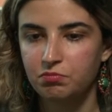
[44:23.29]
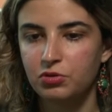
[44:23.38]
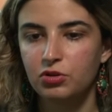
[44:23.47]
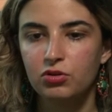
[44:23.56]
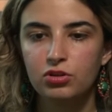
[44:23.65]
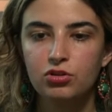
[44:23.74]

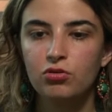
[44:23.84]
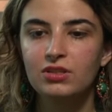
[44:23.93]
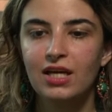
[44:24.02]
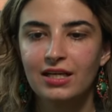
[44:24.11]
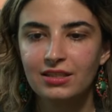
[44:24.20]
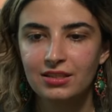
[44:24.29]
purely no
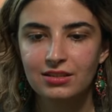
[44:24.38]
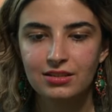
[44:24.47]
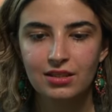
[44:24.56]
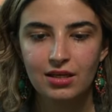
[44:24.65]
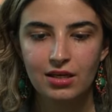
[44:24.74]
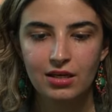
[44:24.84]
tactics,
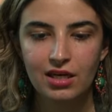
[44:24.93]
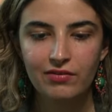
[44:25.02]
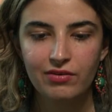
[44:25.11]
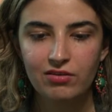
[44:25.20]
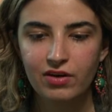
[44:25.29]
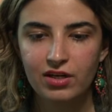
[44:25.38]

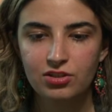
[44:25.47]
even if I